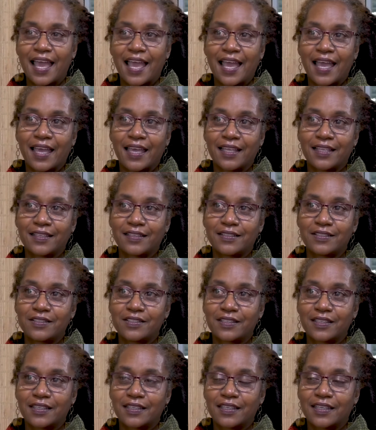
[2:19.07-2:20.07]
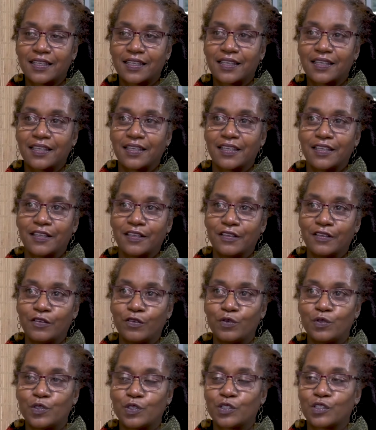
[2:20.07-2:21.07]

And you